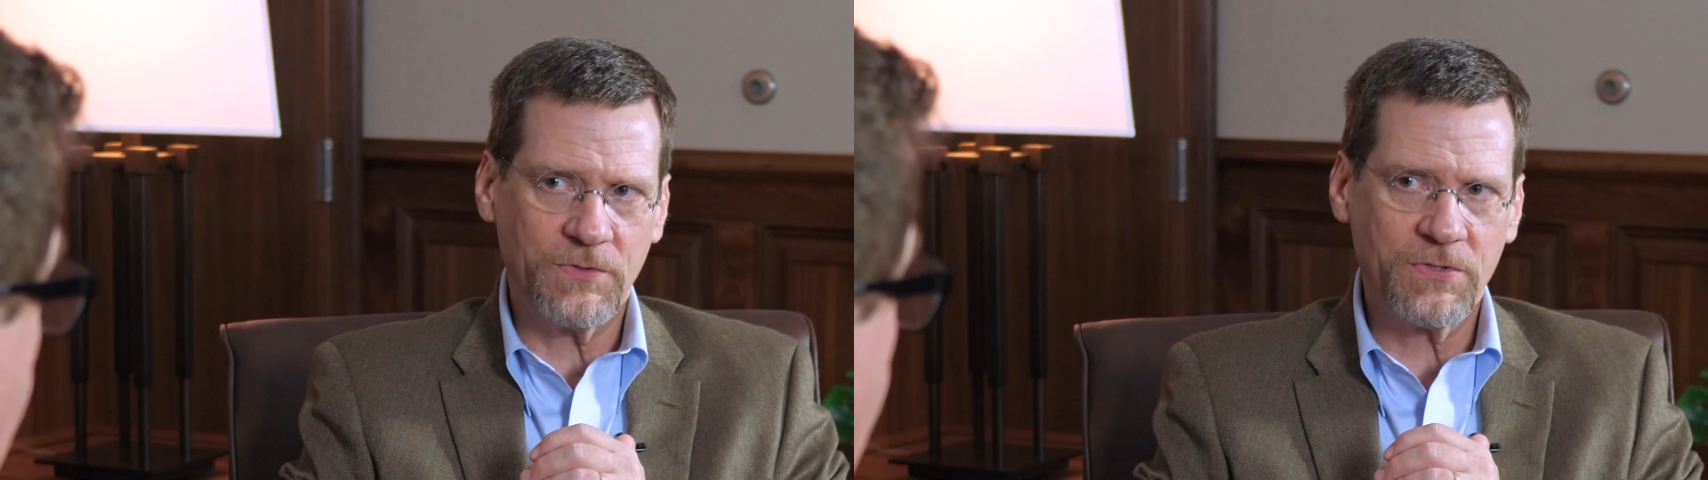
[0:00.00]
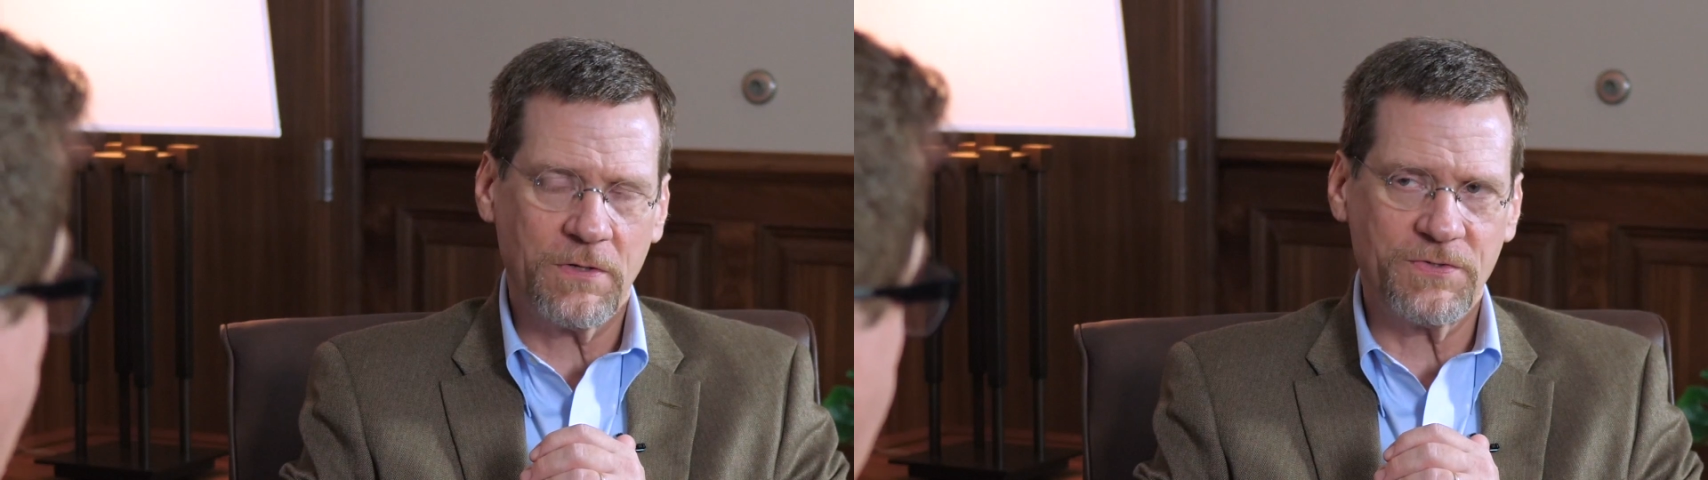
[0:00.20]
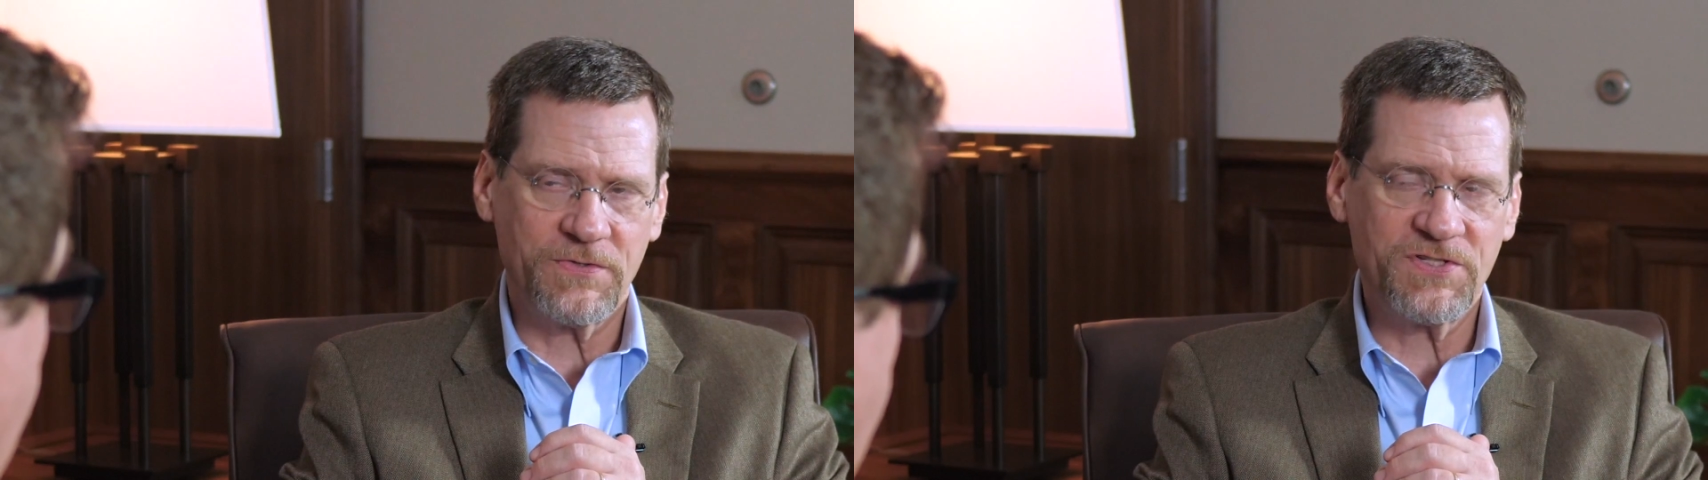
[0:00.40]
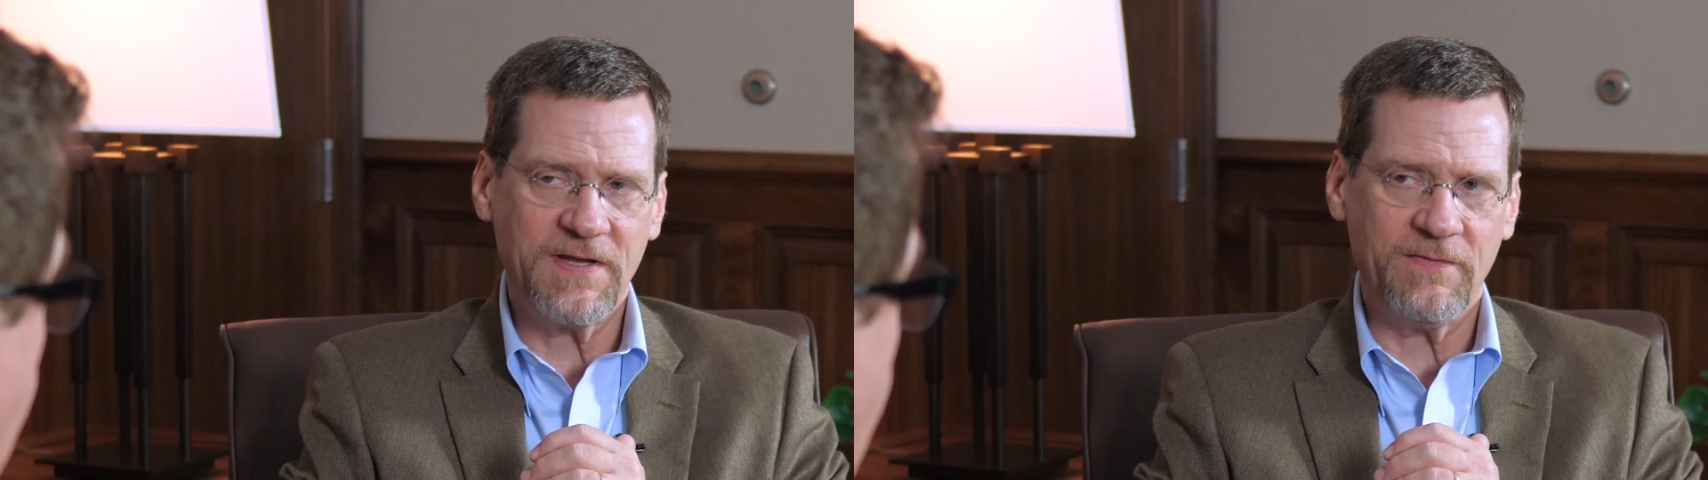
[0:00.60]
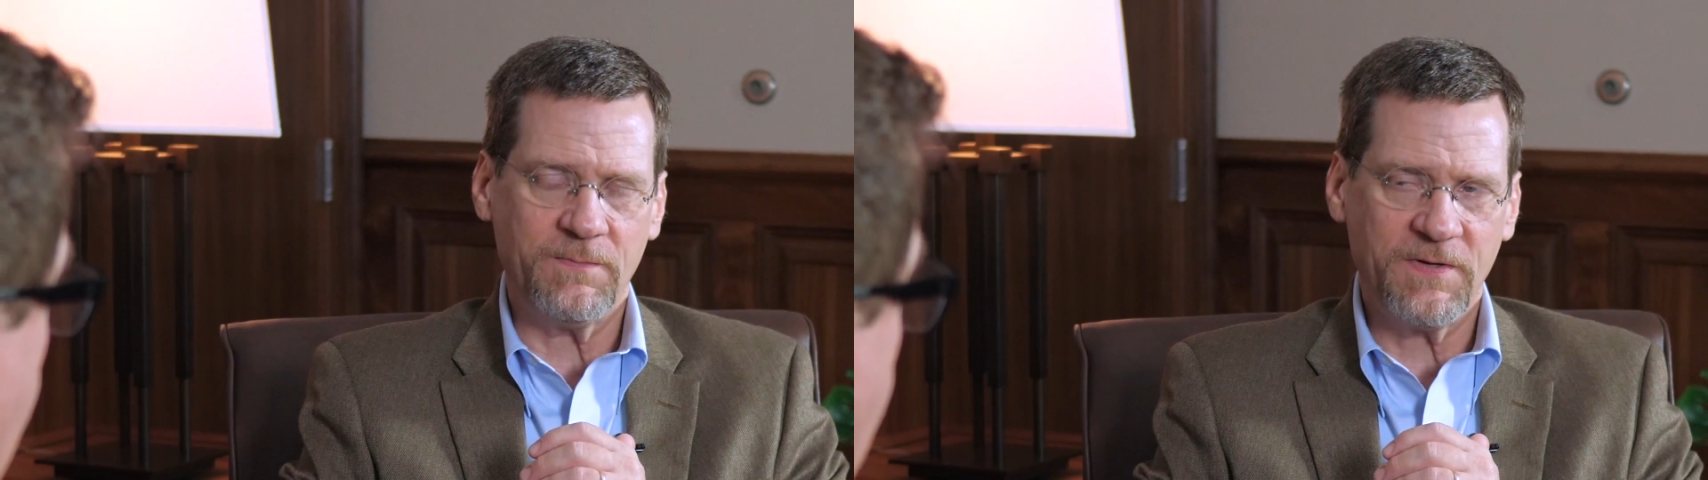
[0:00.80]
charge of
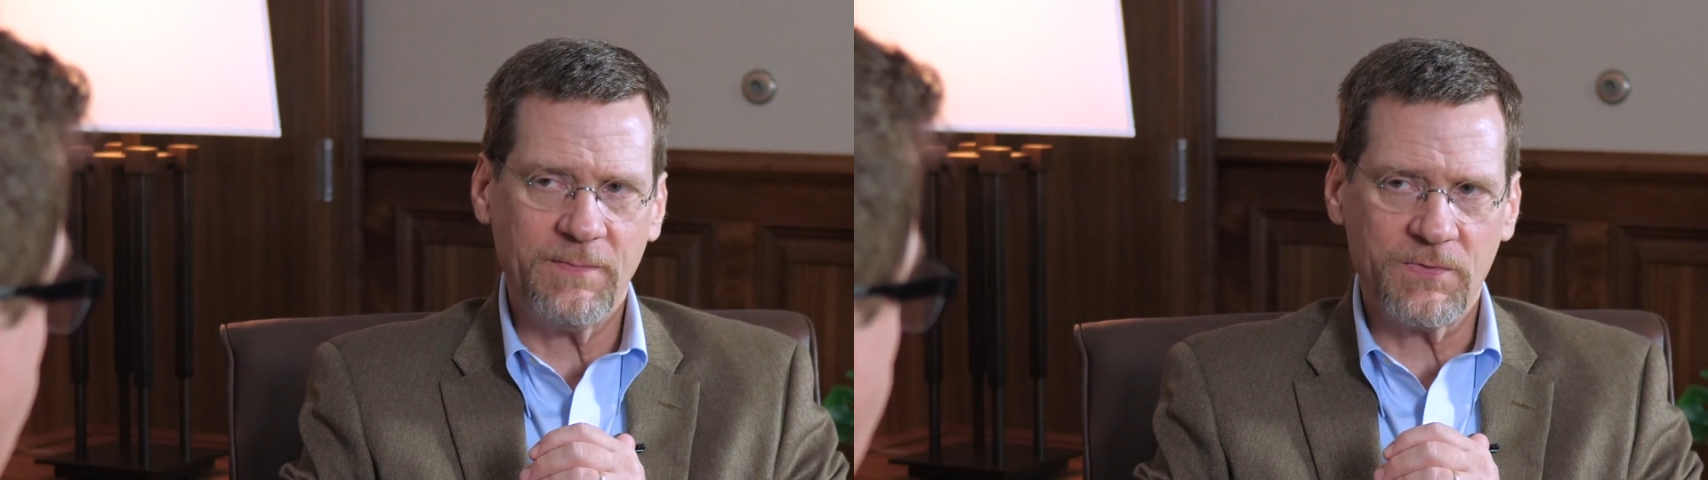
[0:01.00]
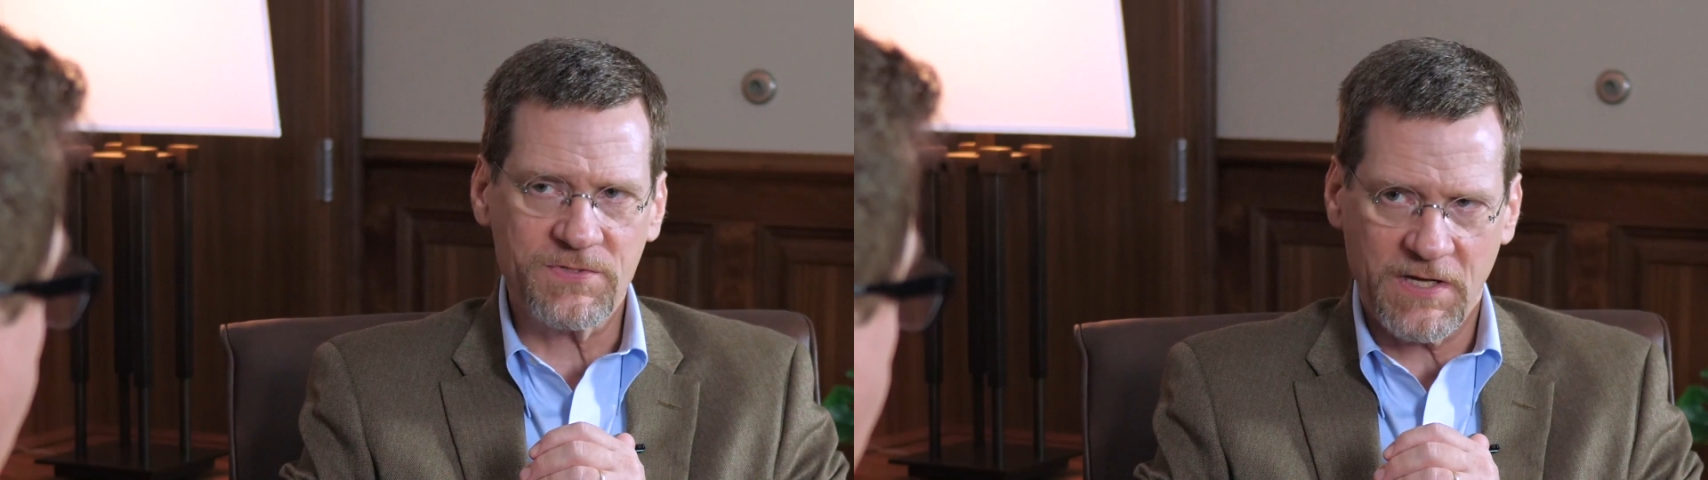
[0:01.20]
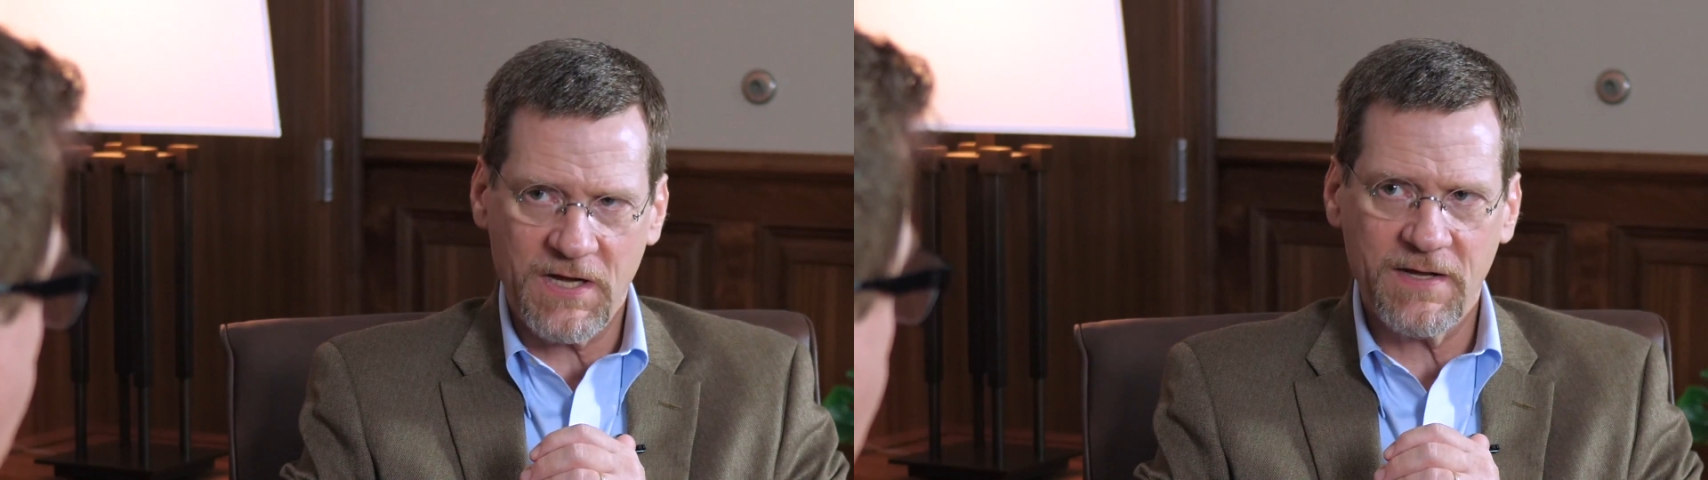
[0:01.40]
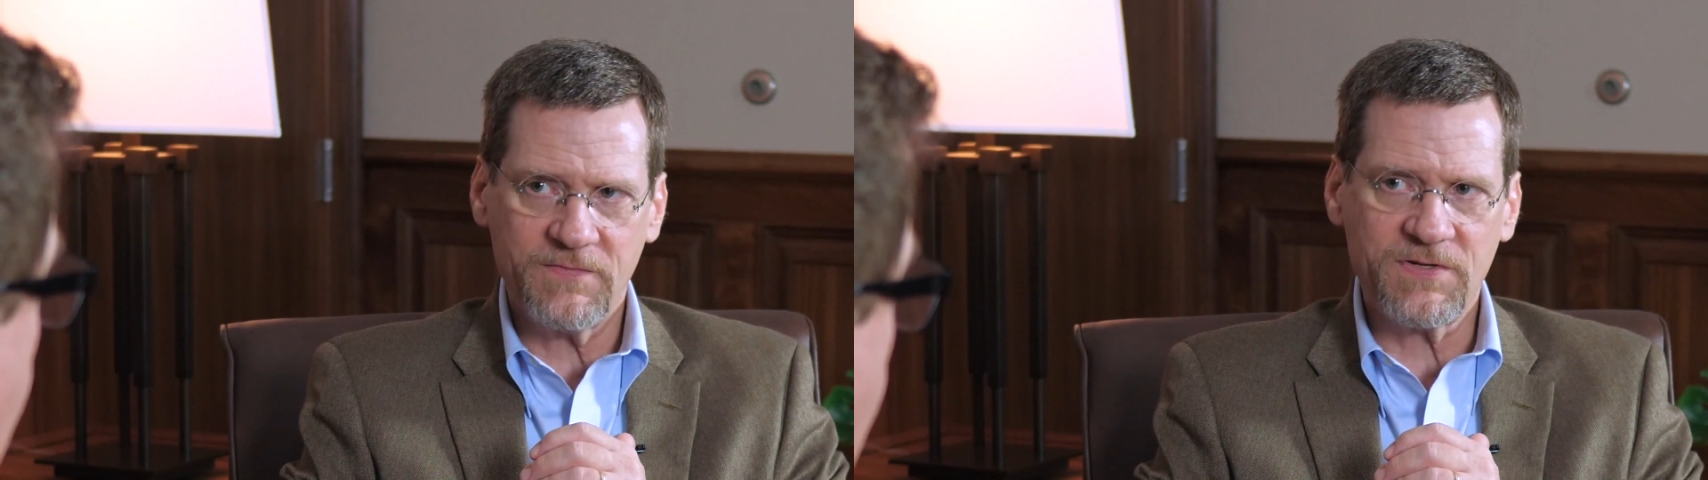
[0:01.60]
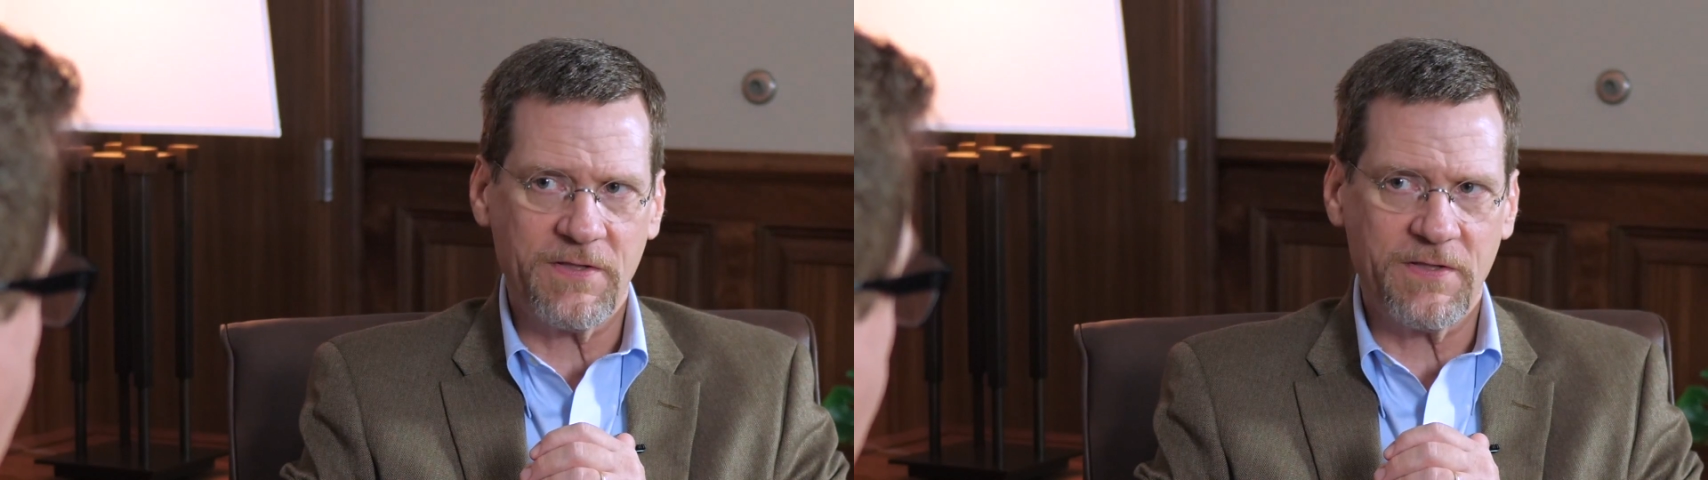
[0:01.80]
saving people's lives